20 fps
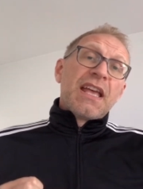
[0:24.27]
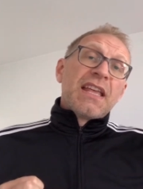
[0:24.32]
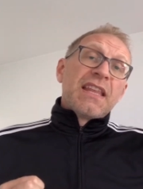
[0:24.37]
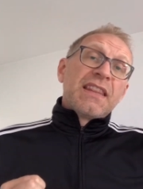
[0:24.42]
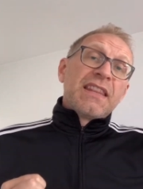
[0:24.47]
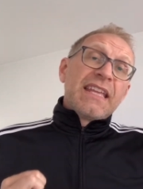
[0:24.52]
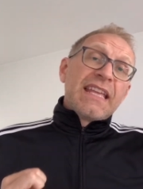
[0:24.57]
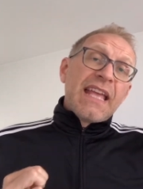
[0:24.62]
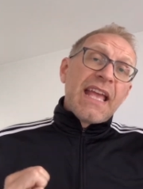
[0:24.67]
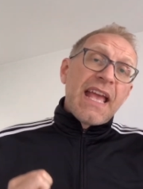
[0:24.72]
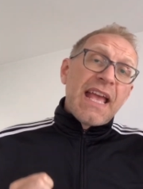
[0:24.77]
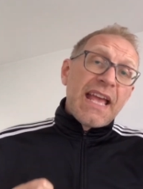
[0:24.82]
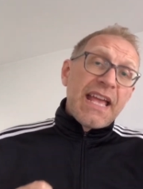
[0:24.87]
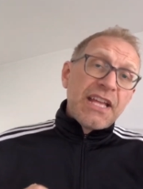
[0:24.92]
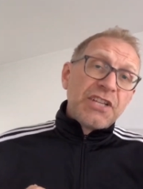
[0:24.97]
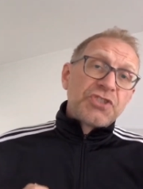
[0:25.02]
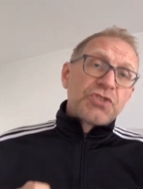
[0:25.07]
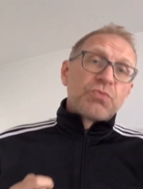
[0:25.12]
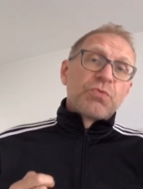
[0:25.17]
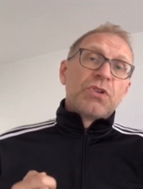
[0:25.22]
The
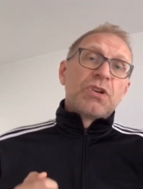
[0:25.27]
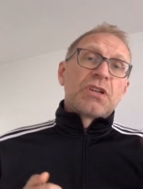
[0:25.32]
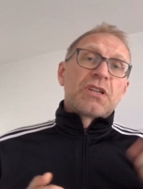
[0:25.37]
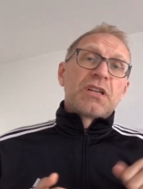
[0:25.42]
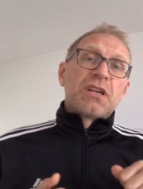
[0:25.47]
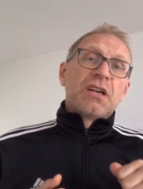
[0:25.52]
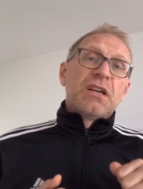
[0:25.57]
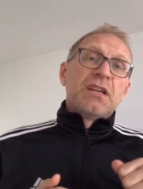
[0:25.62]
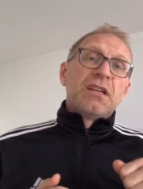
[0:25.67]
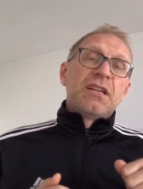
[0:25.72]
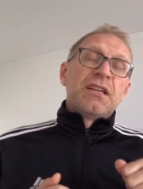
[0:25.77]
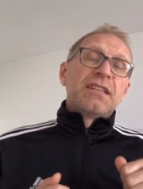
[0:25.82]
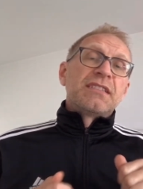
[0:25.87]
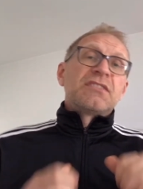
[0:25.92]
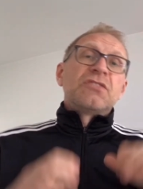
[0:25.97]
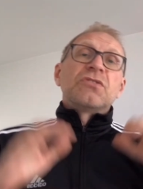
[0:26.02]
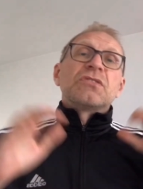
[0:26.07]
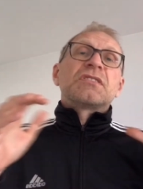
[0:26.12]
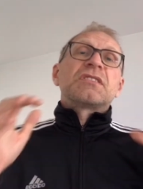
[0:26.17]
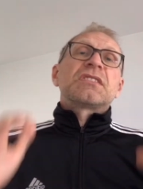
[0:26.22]
edge worker is
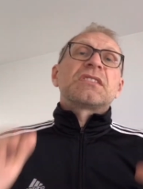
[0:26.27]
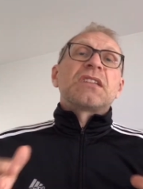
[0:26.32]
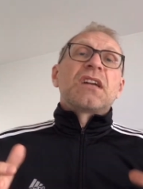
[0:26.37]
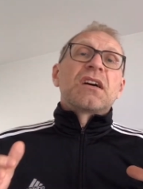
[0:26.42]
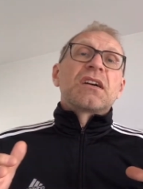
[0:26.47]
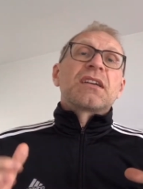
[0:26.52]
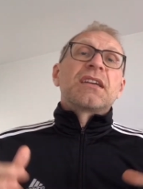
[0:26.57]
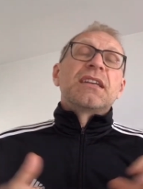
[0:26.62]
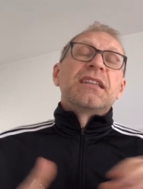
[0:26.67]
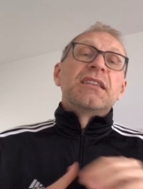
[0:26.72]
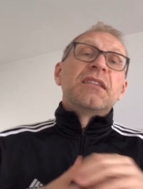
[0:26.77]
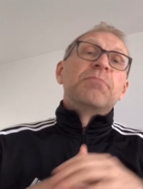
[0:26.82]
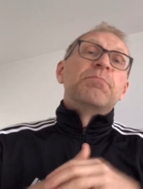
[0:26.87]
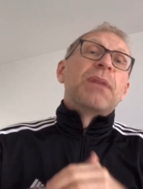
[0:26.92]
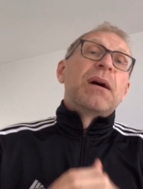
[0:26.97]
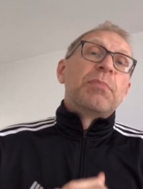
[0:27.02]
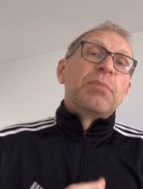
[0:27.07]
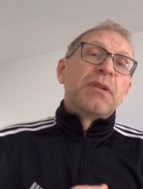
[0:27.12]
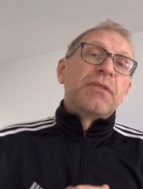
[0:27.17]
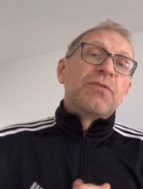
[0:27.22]
not stuck in the
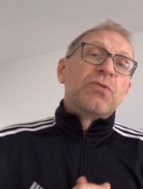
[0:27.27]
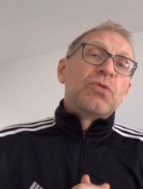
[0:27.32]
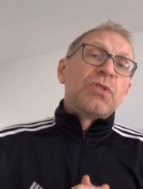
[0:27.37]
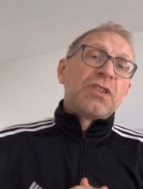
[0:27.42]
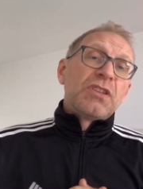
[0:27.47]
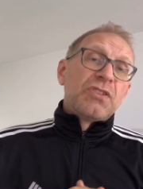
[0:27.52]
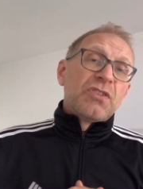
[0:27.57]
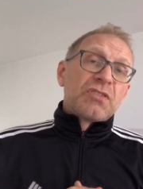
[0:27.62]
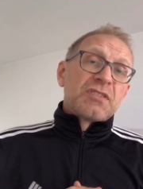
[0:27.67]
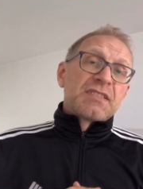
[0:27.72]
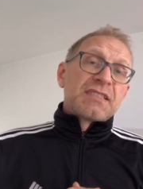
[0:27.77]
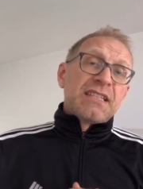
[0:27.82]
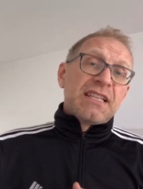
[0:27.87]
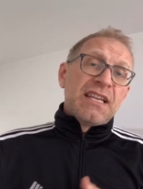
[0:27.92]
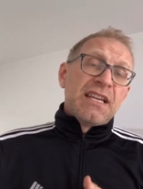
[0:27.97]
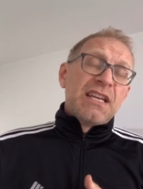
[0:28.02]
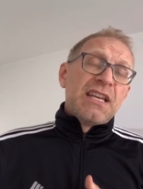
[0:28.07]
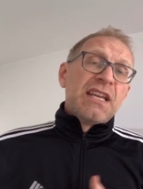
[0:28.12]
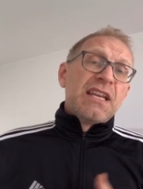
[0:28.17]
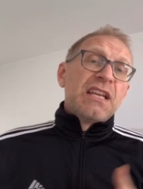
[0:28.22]
bubble of orthodoxy.
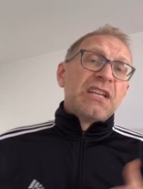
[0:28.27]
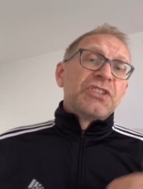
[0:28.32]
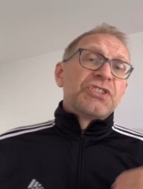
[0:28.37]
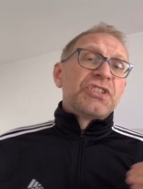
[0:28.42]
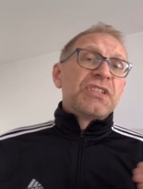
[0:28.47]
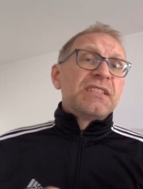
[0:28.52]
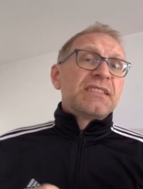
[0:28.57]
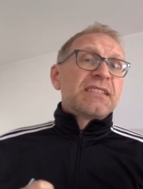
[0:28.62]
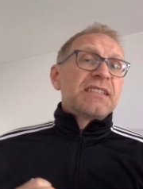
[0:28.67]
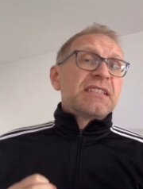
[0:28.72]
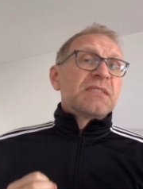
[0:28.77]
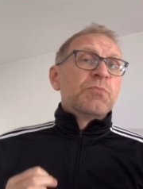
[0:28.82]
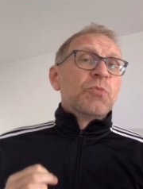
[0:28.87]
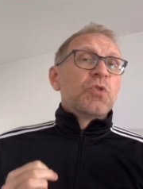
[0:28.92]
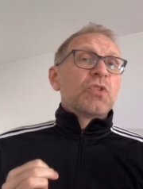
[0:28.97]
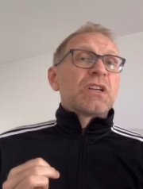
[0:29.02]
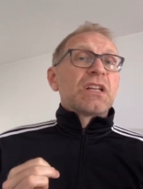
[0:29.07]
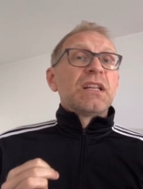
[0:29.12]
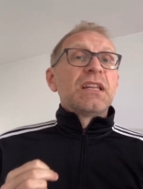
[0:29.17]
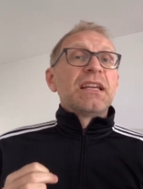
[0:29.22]
She sees
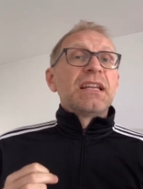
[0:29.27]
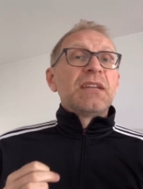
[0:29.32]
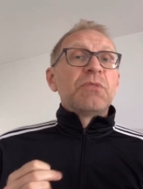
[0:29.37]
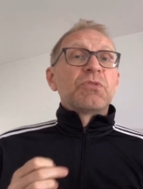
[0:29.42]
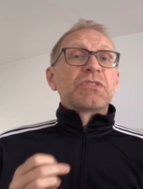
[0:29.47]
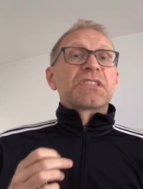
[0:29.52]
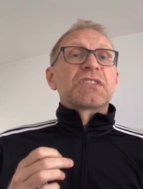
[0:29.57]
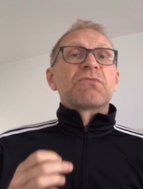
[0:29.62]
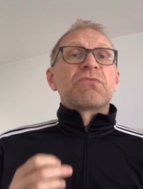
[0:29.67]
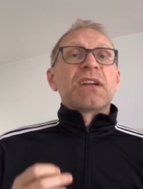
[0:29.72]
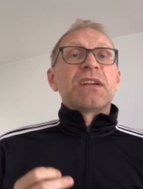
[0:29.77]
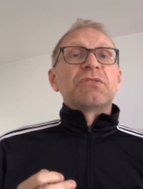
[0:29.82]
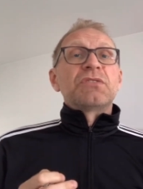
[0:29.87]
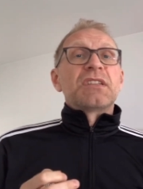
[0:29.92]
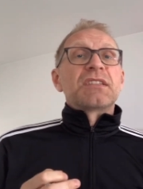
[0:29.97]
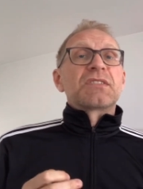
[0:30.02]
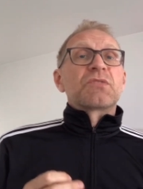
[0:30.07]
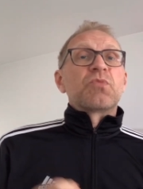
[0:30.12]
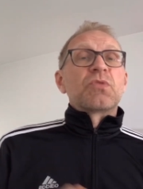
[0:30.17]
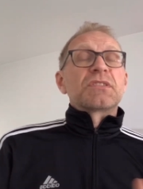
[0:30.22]
more clearly what's around
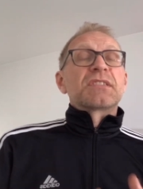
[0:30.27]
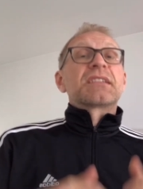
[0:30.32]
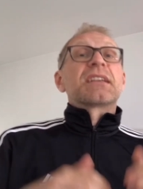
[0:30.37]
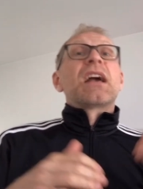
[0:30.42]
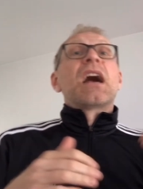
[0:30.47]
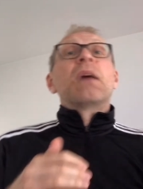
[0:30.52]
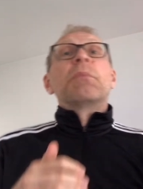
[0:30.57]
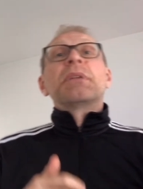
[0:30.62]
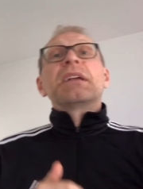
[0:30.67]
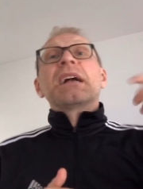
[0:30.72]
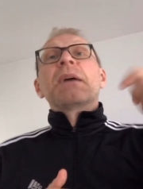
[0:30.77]
us, what's coming